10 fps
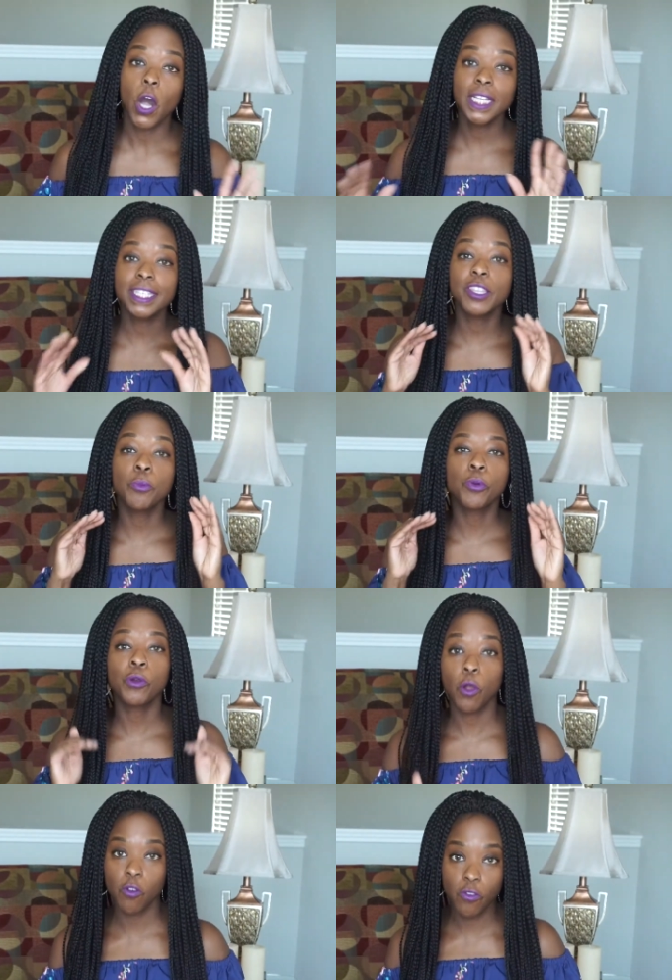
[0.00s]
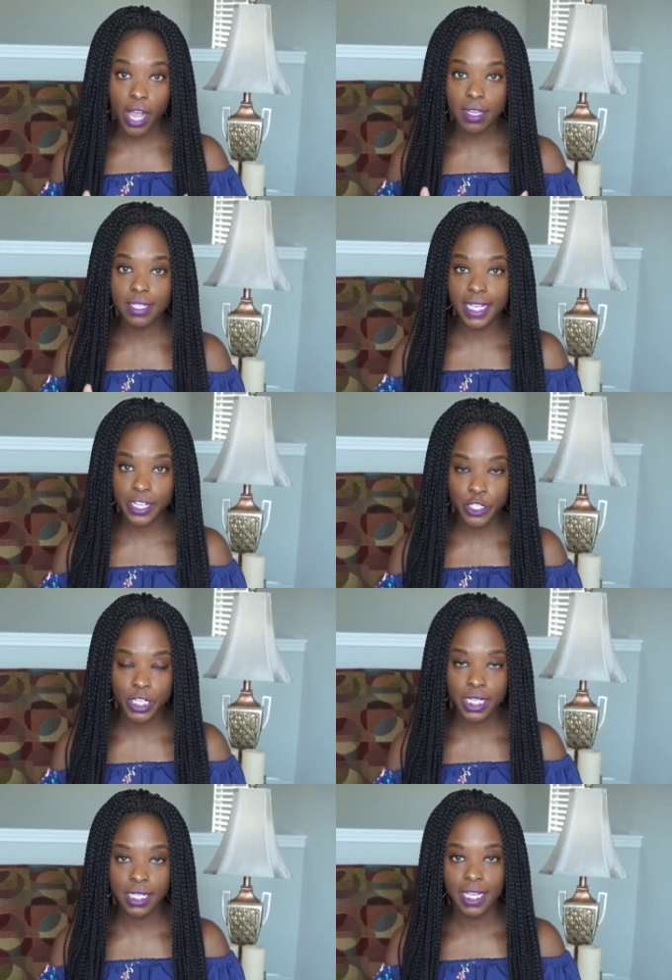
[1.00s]
Onto the profile
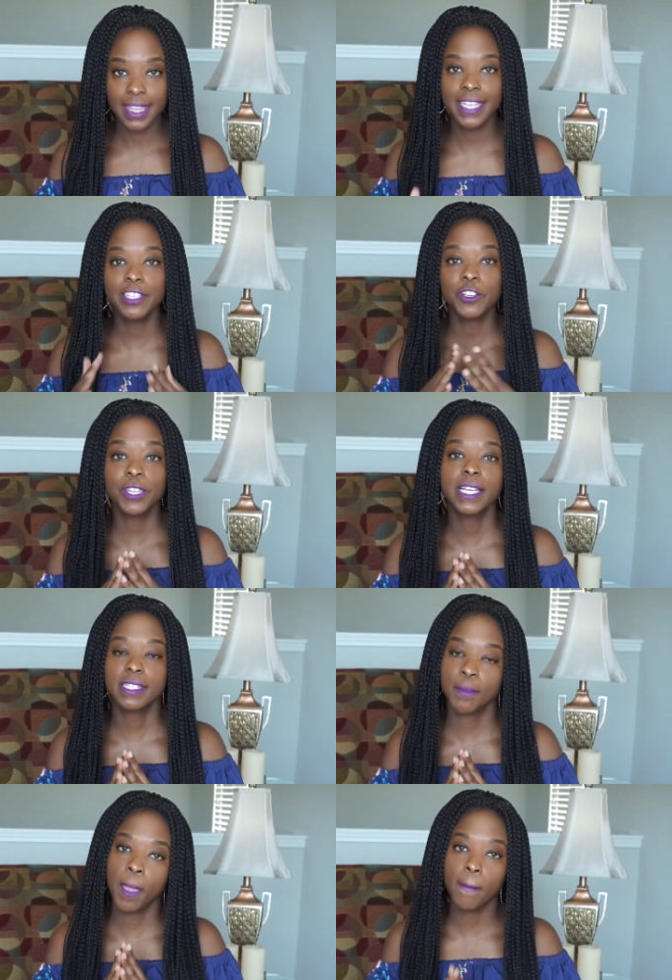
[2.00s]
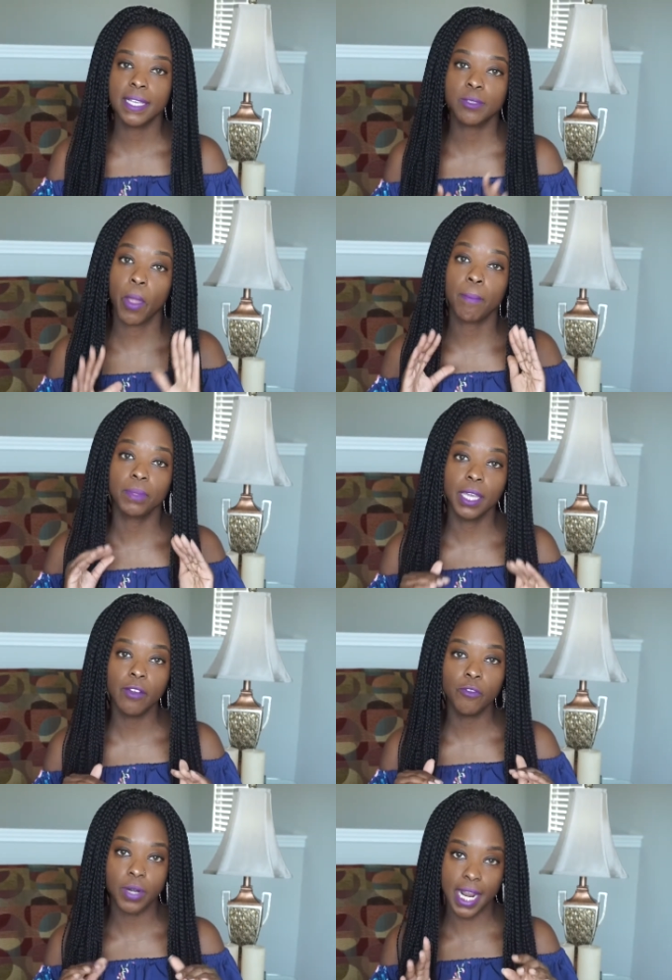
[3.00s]
section, these are things that make me swipe
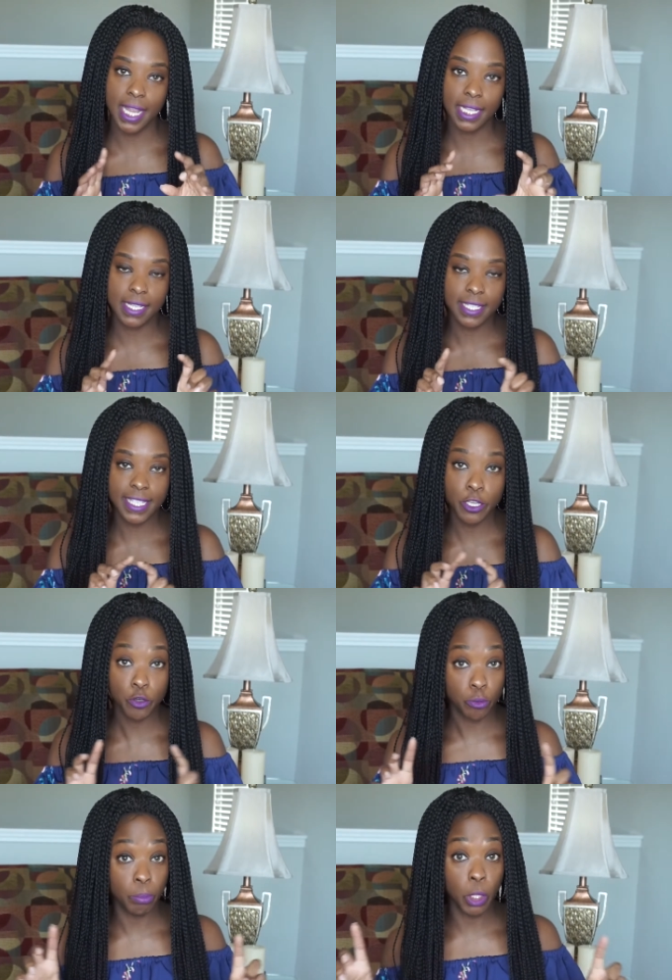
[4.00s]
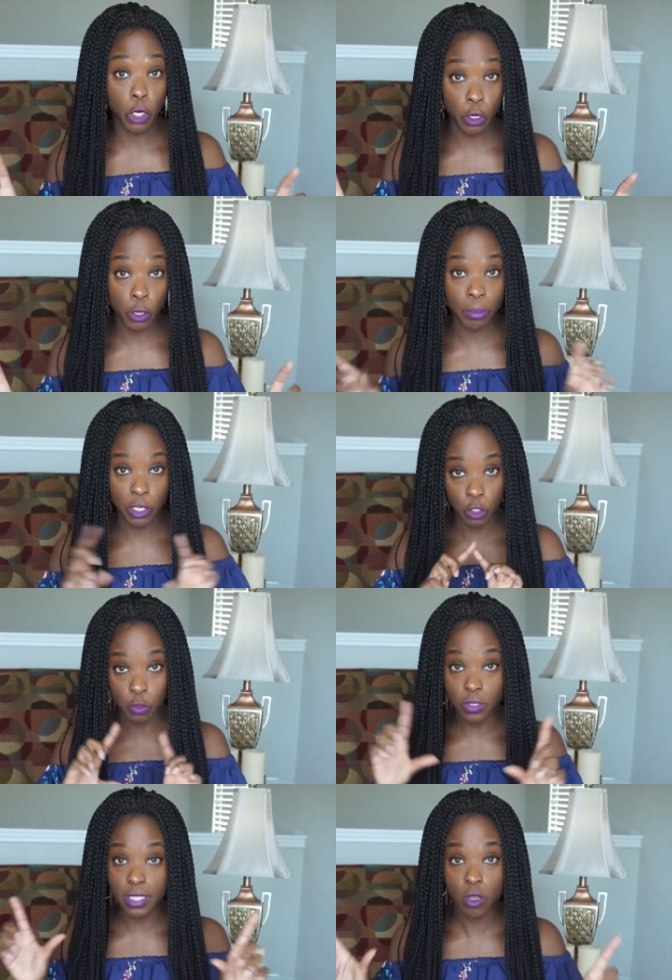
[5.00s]
left when I see your blurb, your
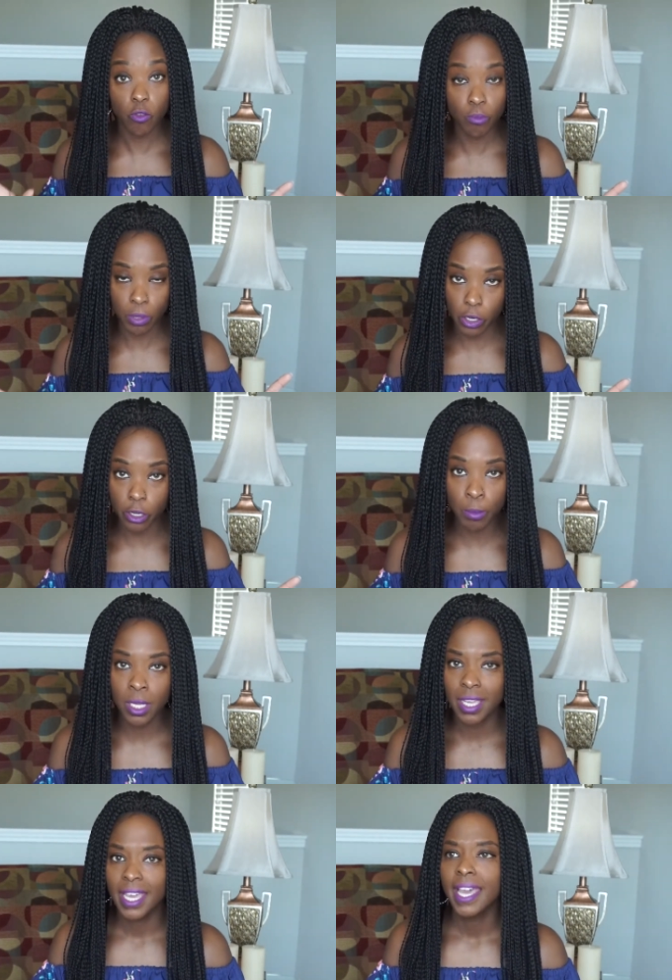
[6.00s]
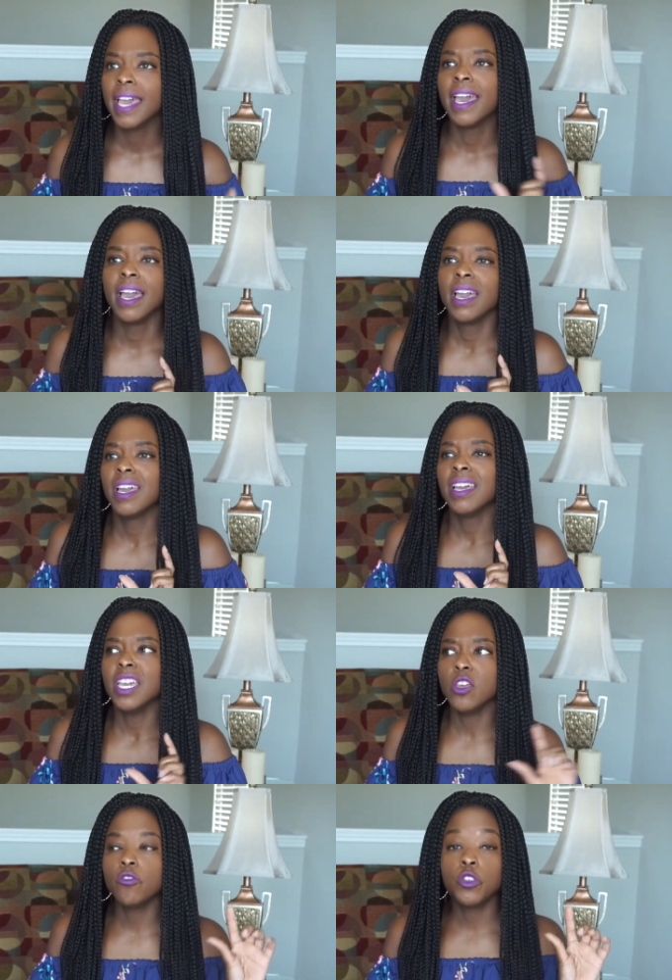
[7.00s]
little self blurb.
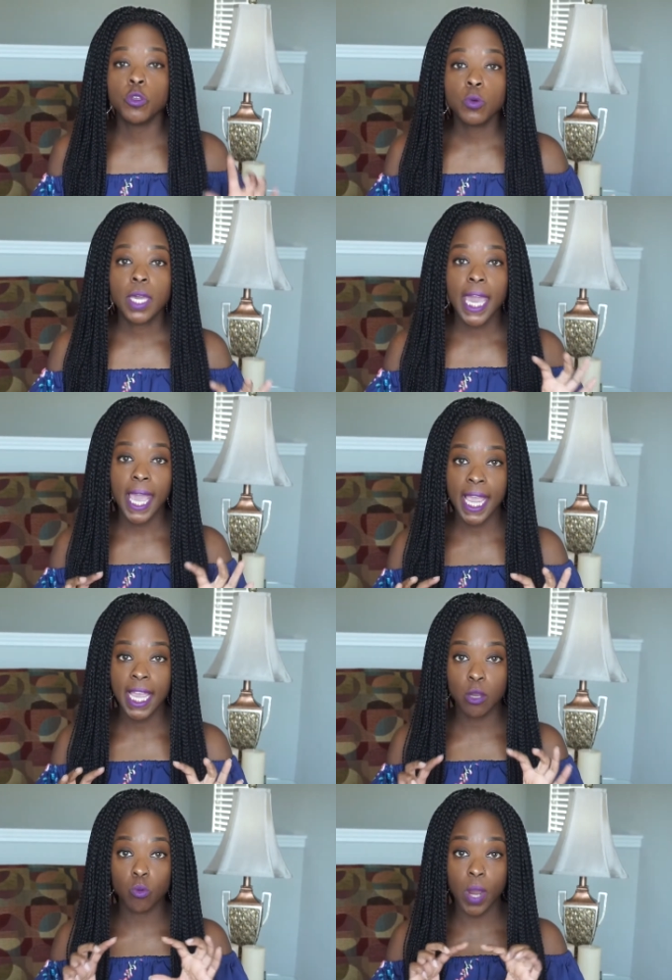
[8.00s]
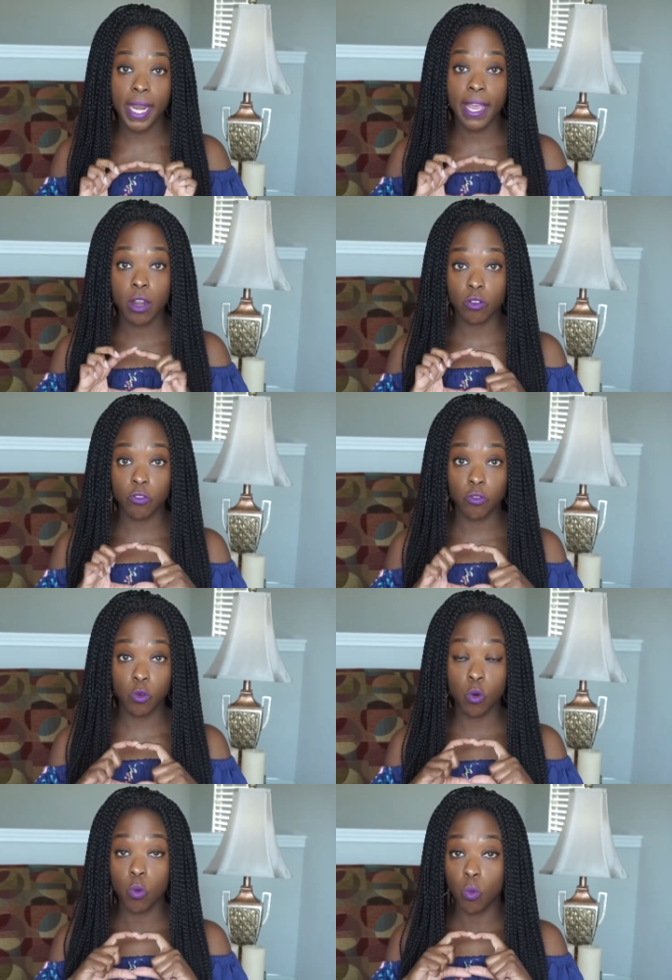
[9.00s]
If you can't write out a
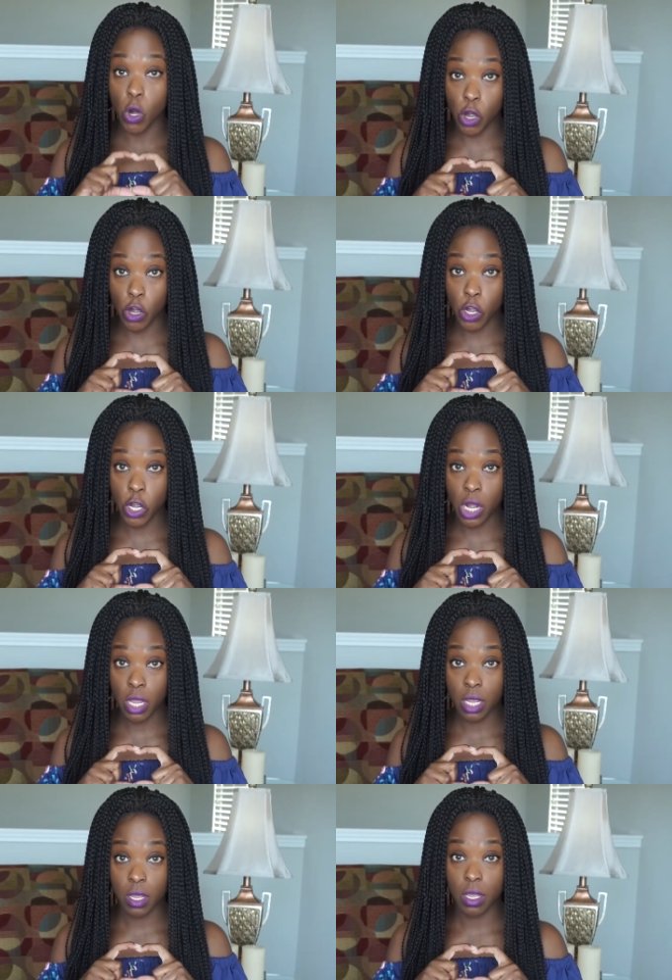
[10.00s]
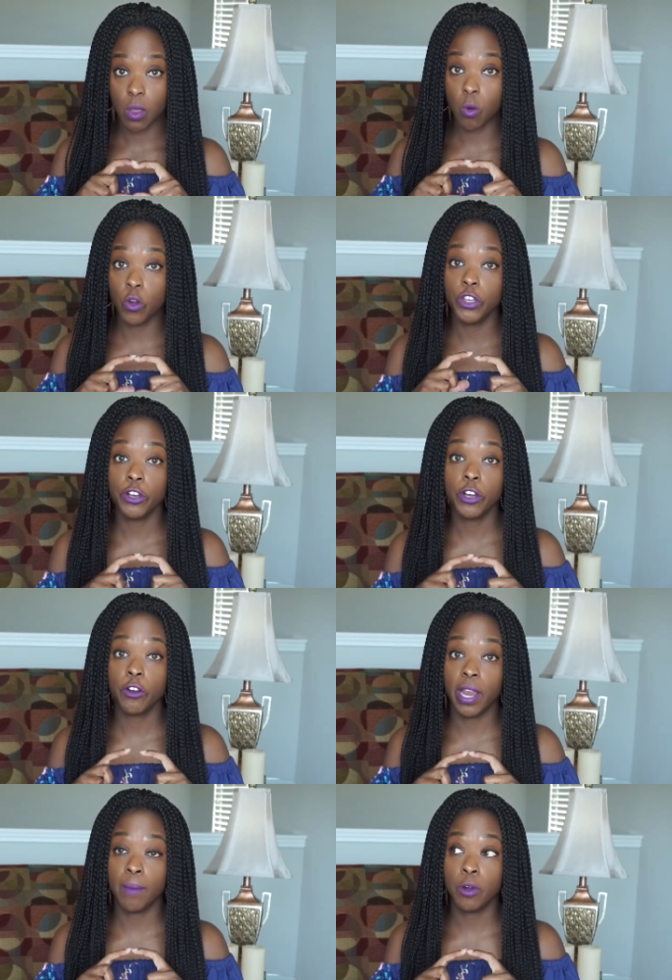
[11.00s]
full word or your
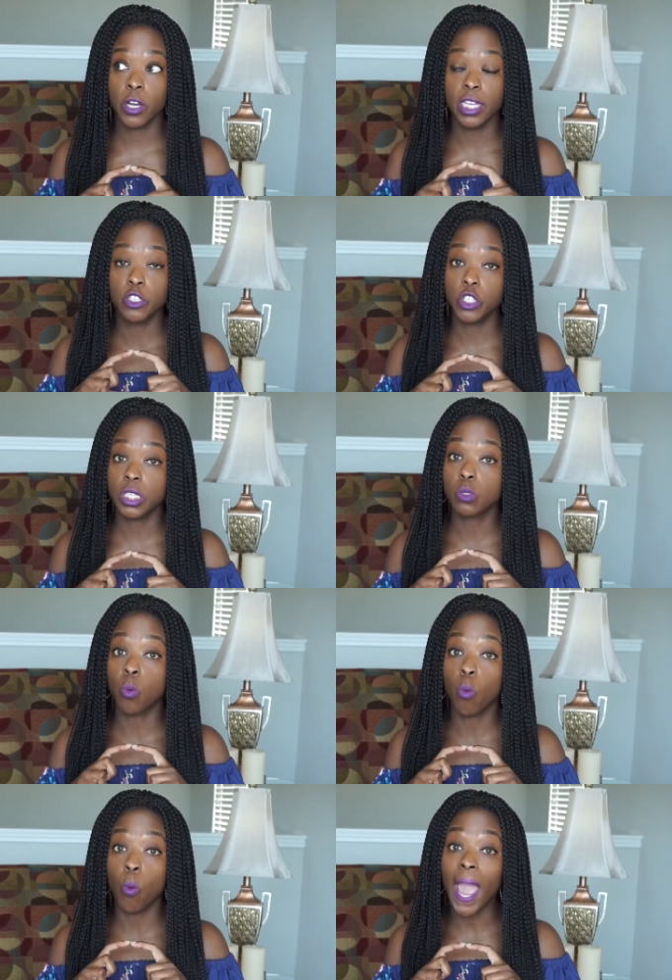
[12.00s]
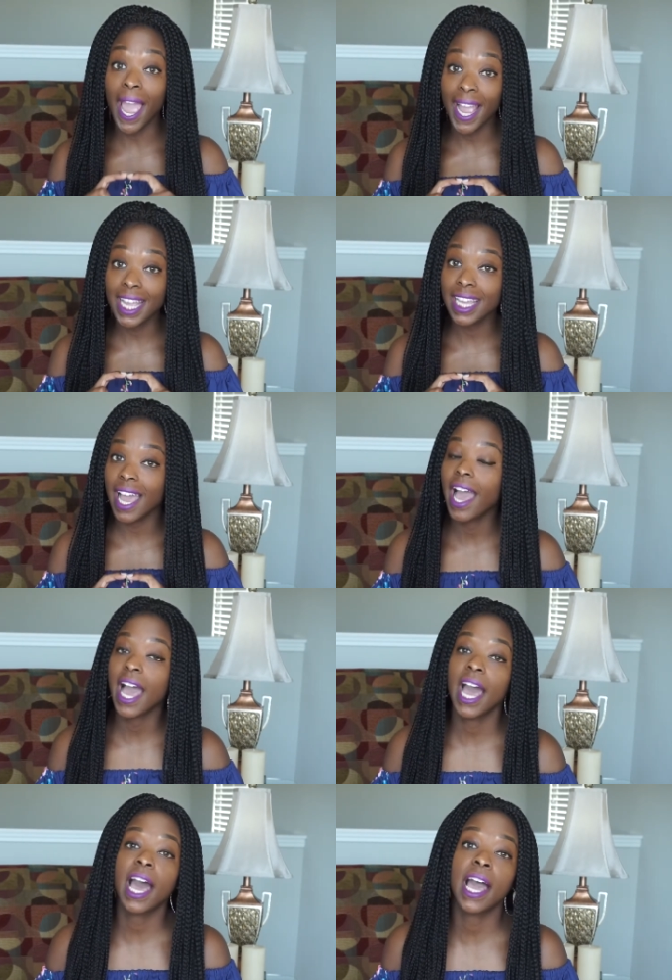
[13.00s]
grammar is just whack,
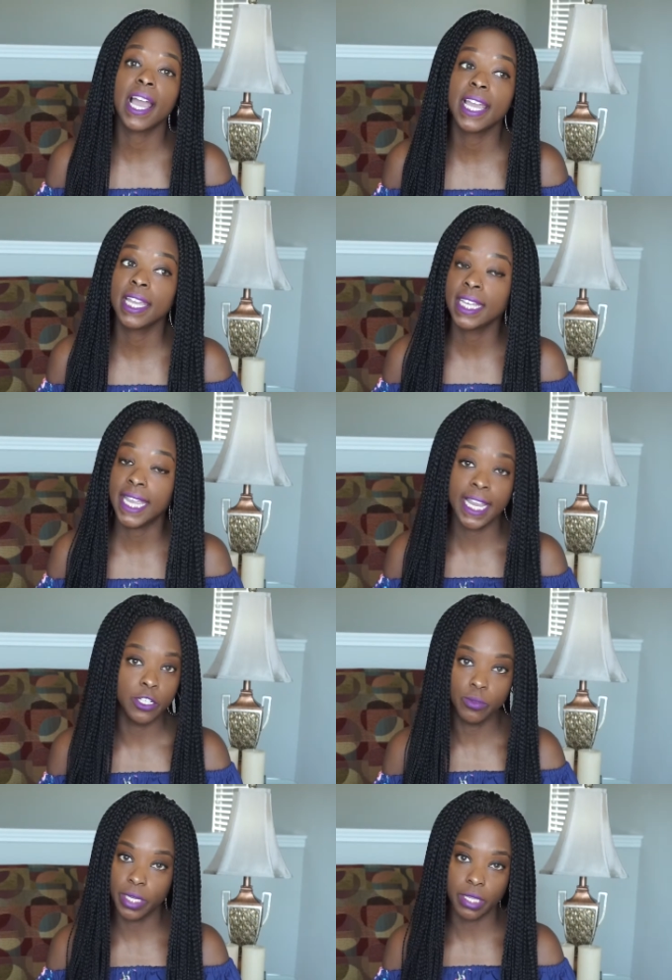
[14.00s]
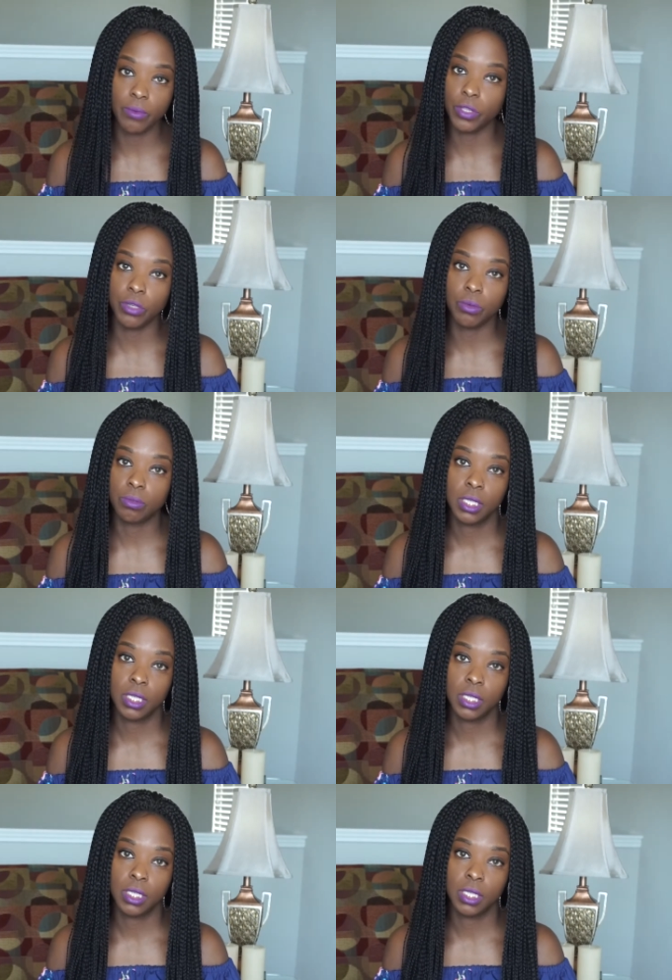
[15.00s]
I can't do anything with you.